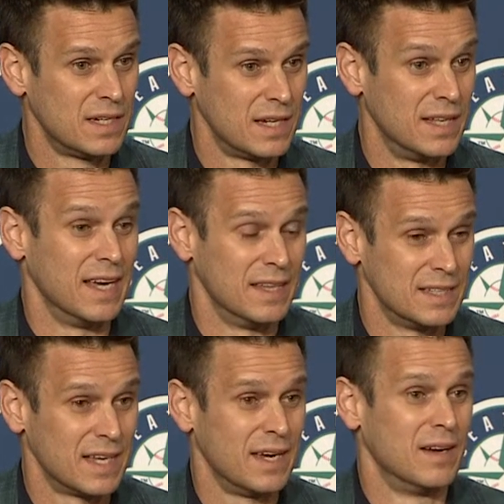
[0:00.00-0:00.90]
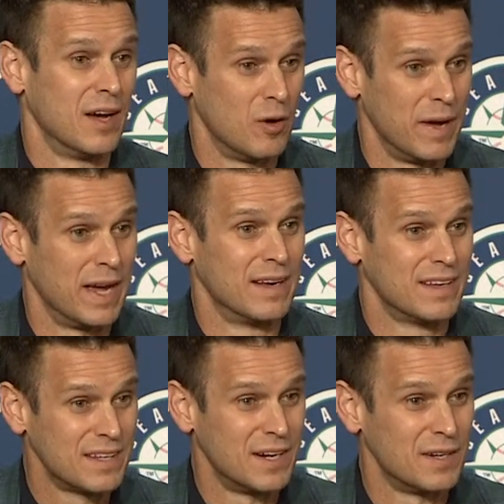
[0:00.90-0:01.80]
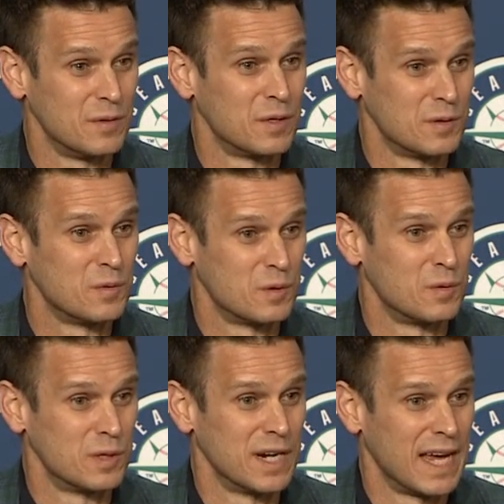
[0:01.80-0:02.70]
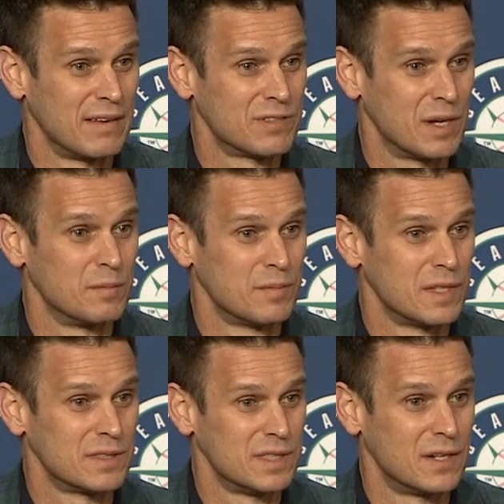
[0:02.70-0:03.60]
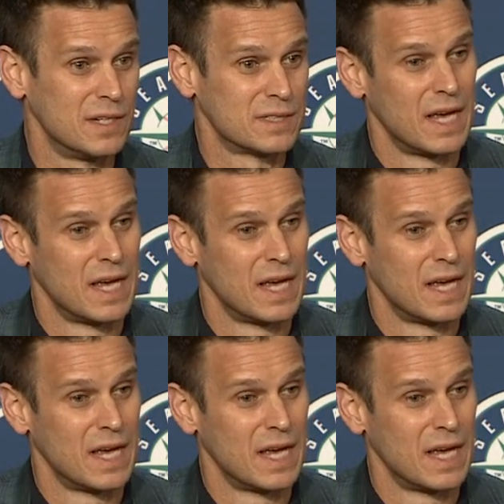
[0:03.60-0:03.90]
and they, and they say, "Oh man, you know, we're, we're, we're going to have some this series."